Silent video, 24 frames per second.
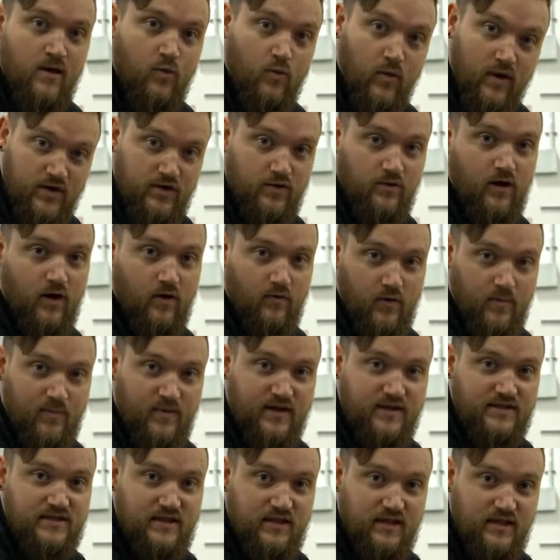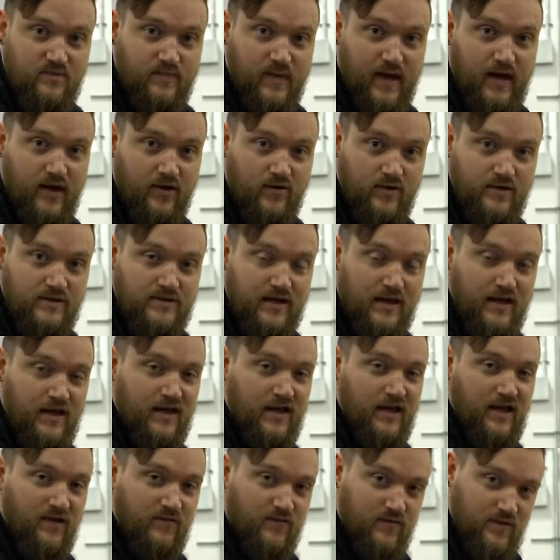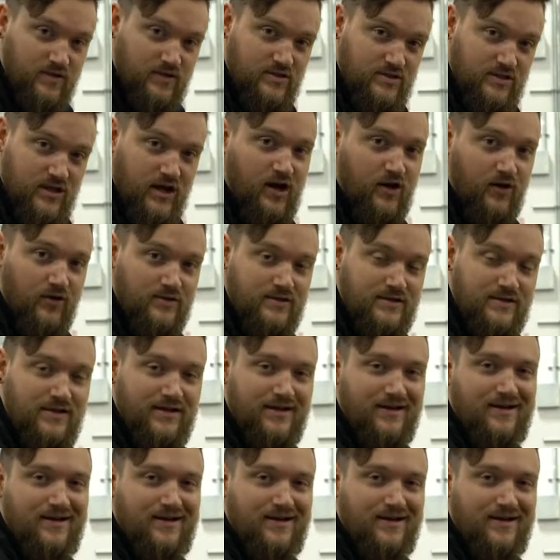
when you are replacing these batteries. If you don't,